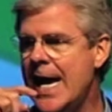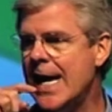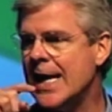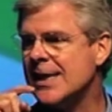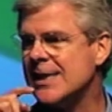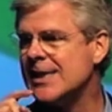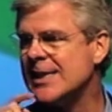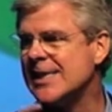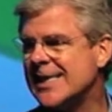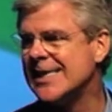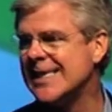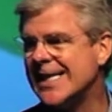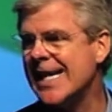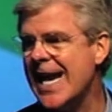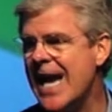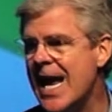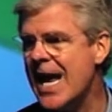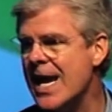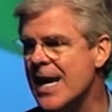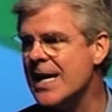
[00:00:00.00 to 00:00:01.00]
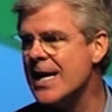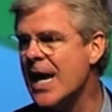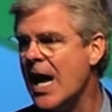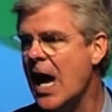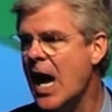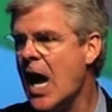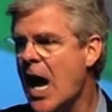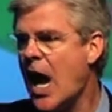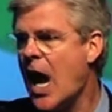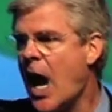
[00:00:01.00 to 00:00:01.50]
hit
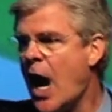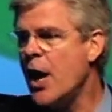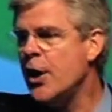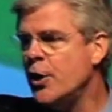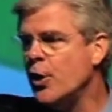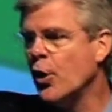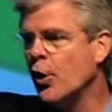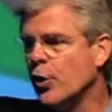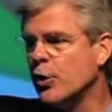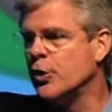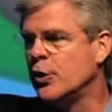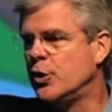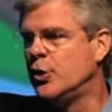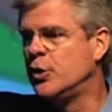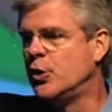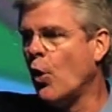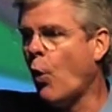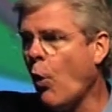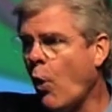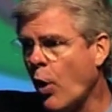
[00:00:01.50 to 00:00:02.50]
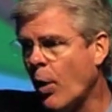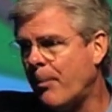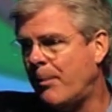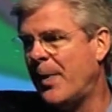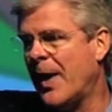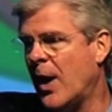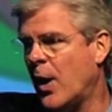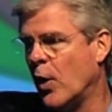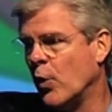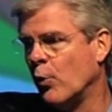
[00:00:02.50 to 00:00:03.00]
send and your
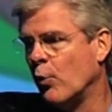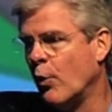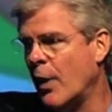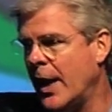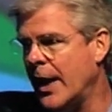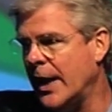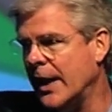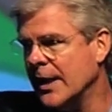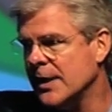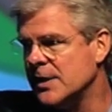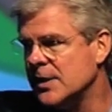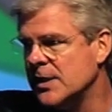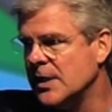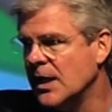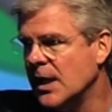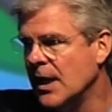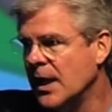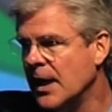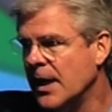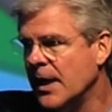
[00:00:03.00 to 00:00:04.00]
doorbell rings.